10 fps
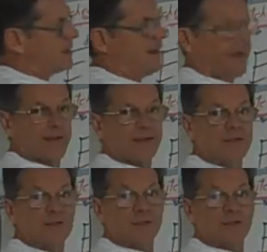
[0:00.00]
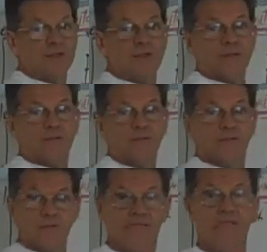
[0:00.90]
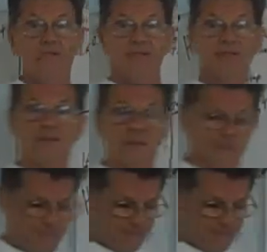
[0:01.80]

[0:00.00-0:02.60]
light at this resistor. Make sense?